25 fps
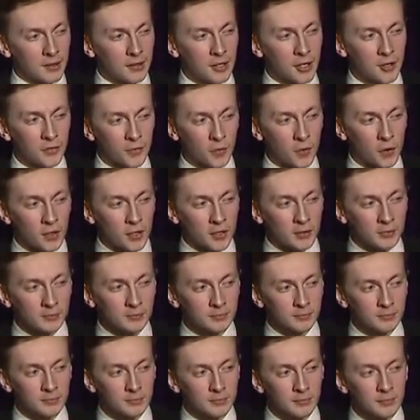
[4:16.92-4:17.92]
Therefore,
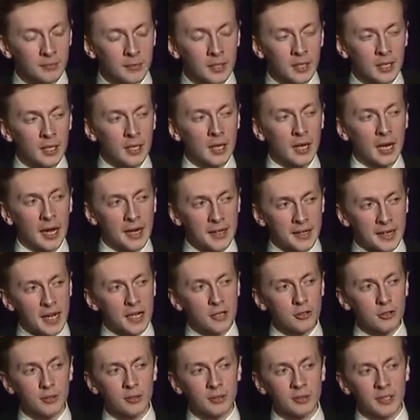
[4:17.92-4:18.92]
I
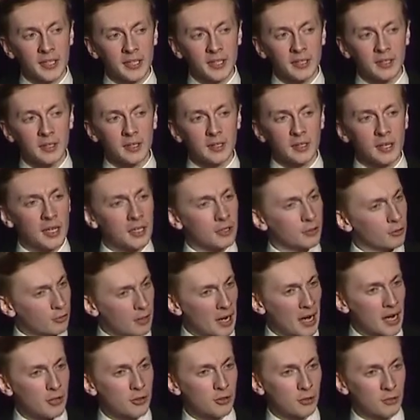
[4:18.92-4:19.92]
naturally and
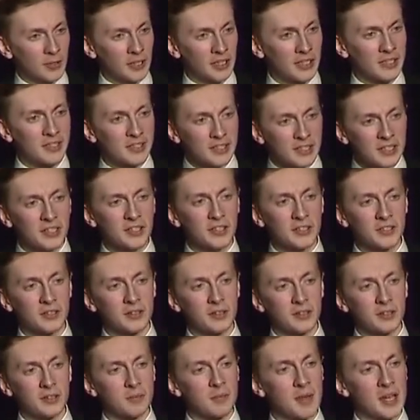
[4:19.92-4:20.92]
gradually ceased
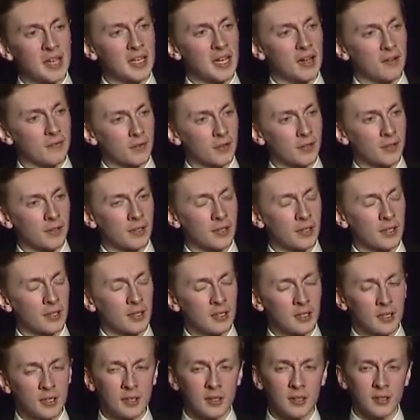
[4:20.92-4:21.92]
to make effort
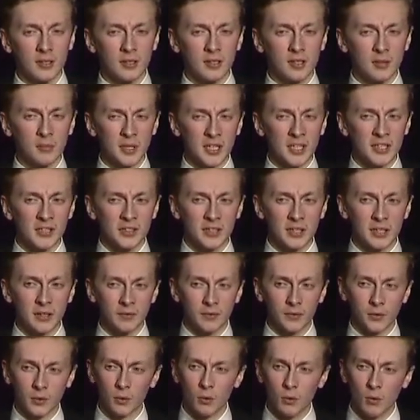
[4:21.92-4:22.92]
to be
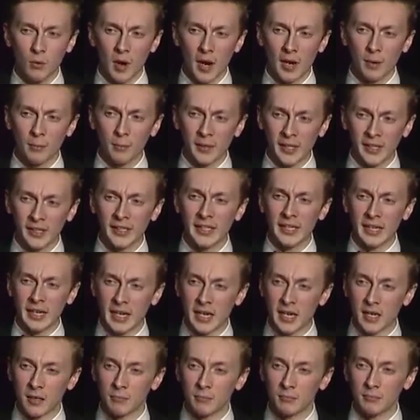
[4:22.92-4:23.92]
seen for who I really
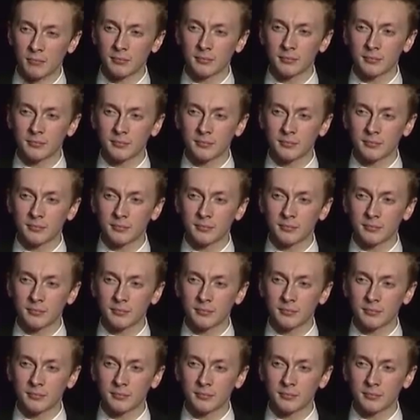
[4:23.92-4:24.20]
am.